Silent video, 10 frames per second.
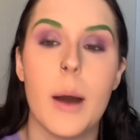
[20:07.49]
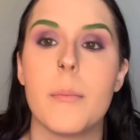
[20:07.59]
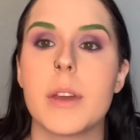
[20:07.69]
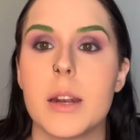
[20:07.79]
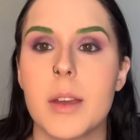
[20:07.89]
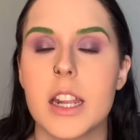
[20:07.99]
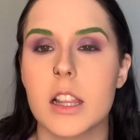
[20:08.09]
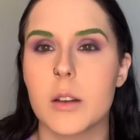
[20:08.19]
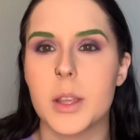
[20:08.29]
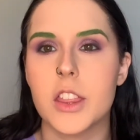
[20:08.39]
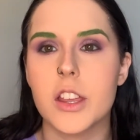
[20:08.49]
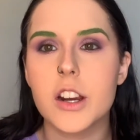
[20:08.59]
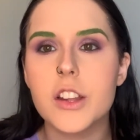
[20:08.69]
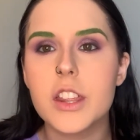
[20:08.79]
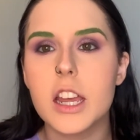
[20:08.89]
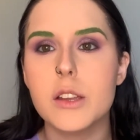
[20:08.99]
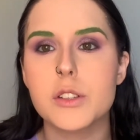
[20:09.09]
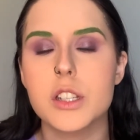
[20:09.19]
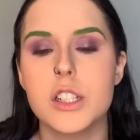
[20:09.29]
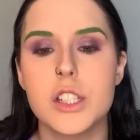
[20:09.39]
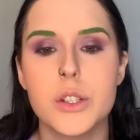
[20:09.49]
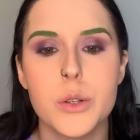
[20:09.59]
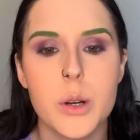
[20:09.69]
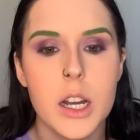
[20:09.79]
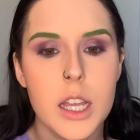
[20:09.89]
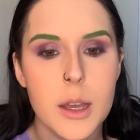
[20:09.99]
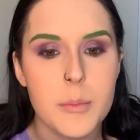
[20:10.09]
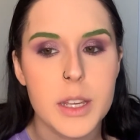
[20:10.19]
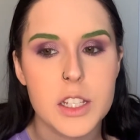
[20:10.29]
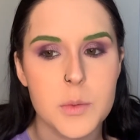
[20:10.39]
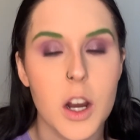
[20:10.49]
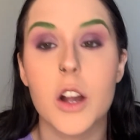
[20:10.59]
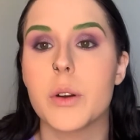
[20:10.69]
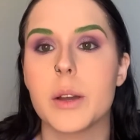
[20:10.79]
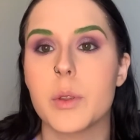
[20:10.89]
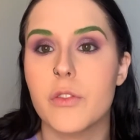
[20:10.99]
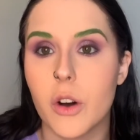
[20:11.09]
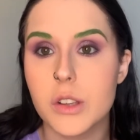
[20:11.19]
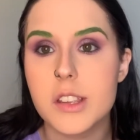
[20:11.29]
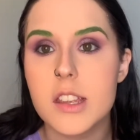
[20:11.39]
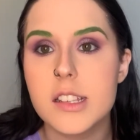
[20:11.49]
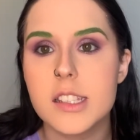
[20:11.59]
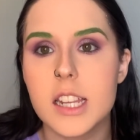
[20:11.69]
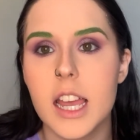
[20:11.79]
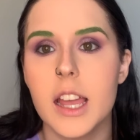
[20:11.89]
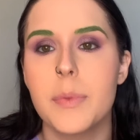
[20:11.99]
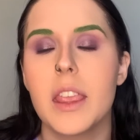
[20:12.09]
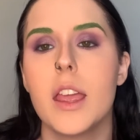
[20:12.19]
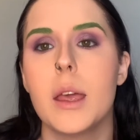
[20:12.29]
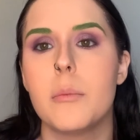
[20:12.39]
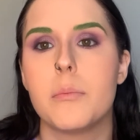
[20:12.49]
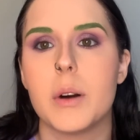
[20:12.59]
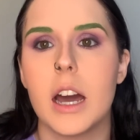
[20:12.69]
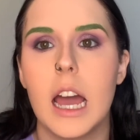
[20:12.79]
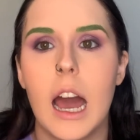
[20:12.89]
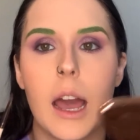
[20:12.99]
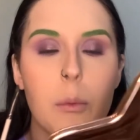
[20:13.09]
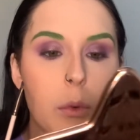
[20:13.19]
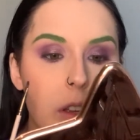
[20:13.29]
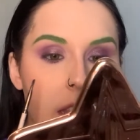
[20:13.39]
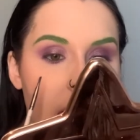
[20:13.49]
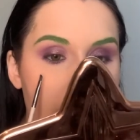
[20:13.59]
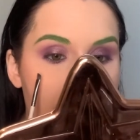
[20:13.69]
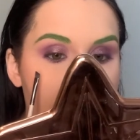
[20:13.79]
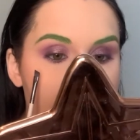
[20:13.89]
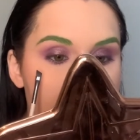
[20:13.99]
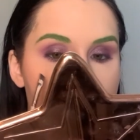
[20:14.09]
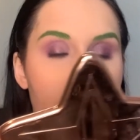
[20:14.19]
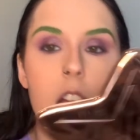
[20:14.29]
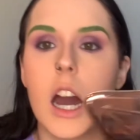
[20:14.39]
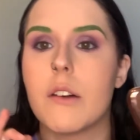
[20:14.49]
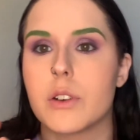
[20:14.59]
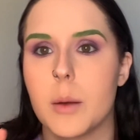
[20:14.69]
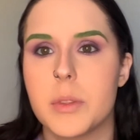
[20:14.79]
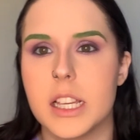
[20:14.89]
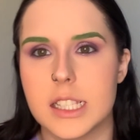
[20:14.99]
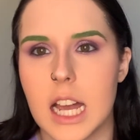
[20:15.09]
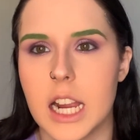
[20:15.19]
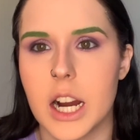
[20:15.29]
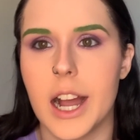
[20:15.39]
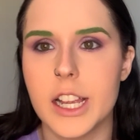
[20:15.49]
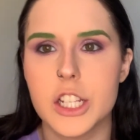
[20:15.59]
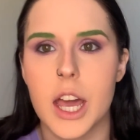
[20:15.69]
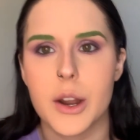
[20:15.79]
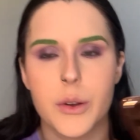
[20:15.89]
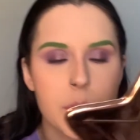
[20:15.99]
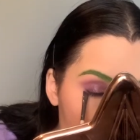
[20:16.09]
I'm gonna make it a little bit thicker than I usually do because we are going in with falsies today, but I would like it not cover up the entire eyeshadow.